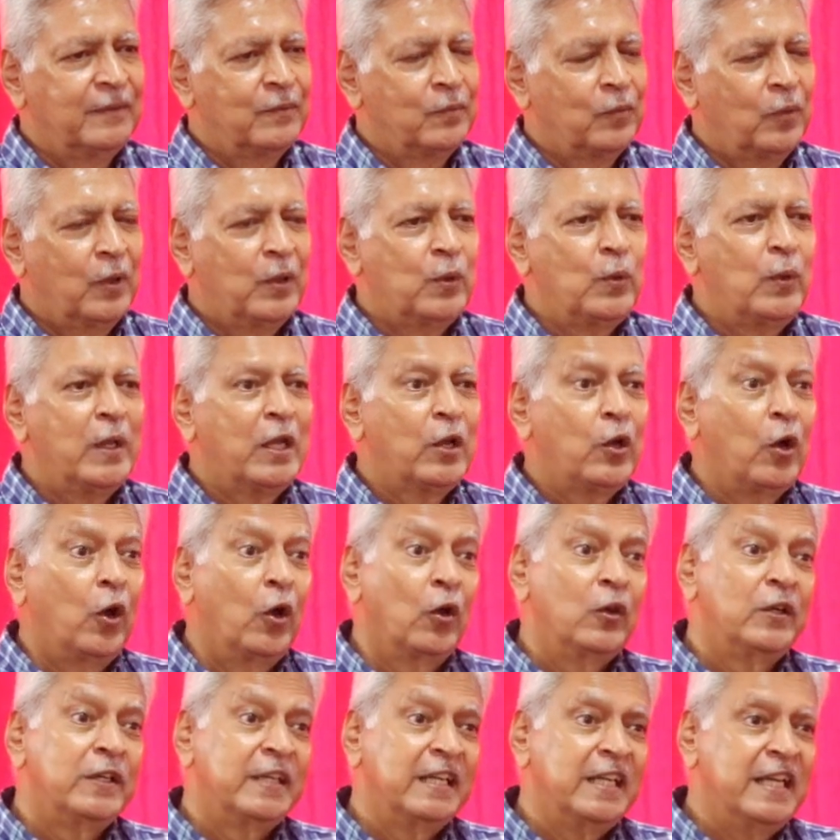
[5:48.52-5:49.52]
what we
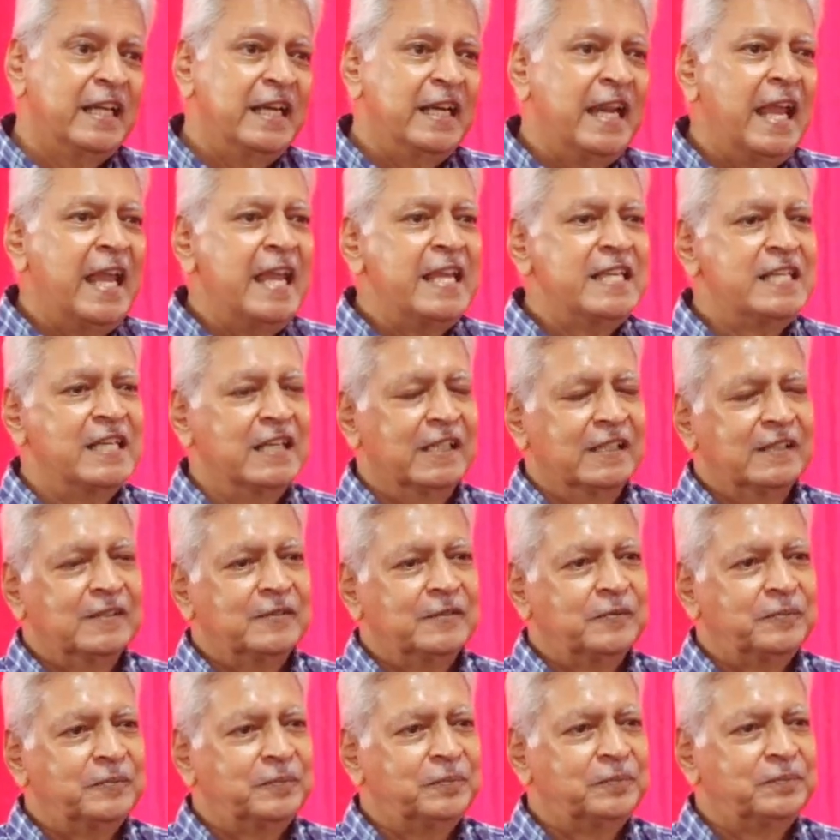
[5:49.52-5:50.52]
call teenager
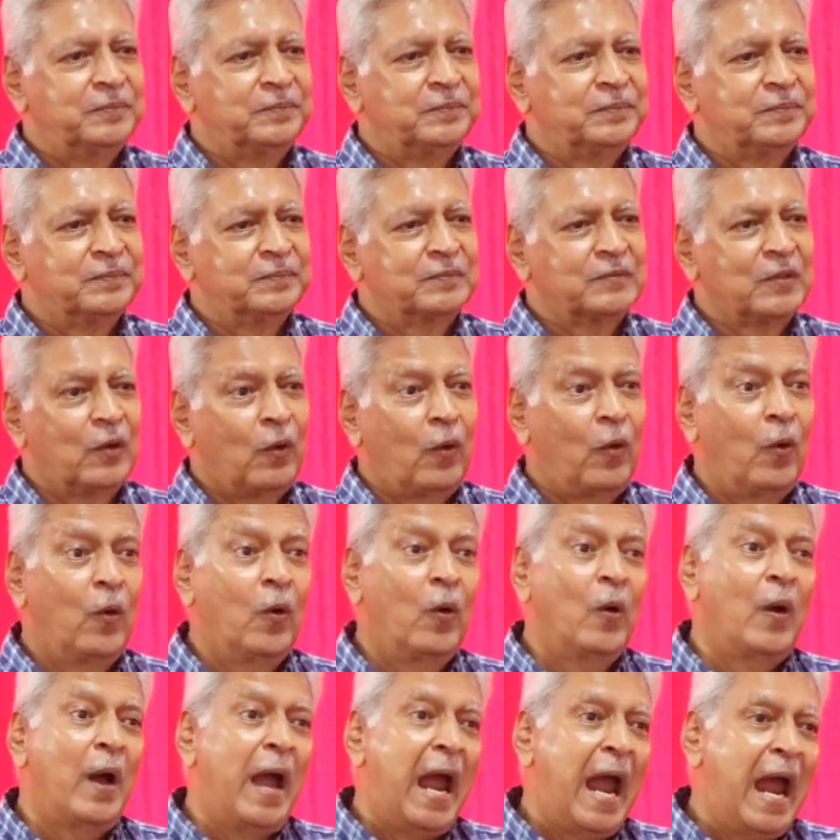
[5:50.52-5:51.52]

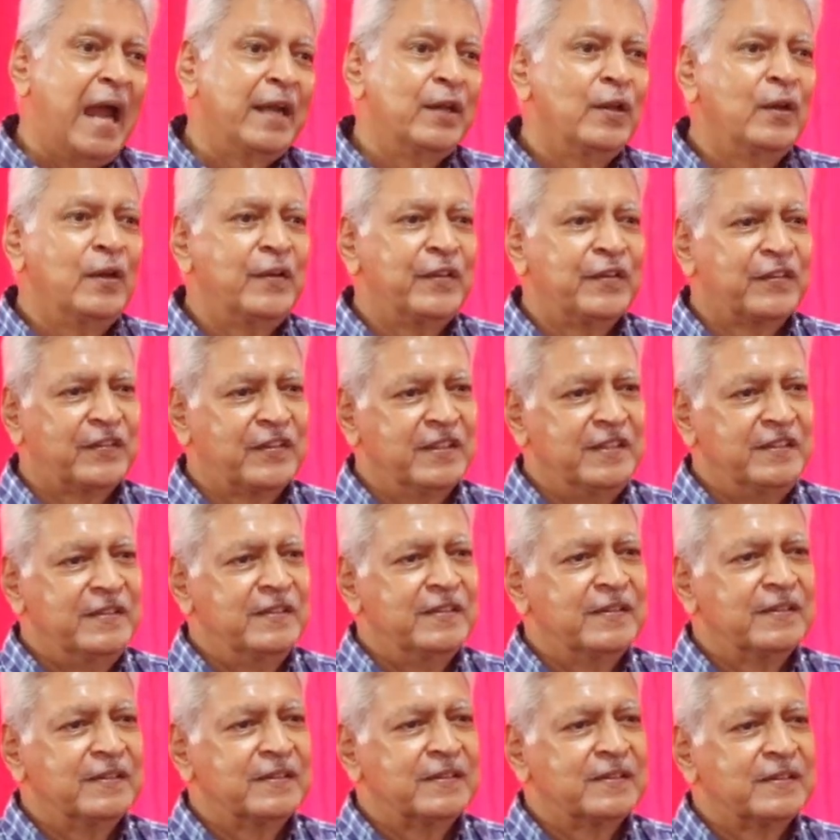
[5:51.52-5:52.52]
or adolescent,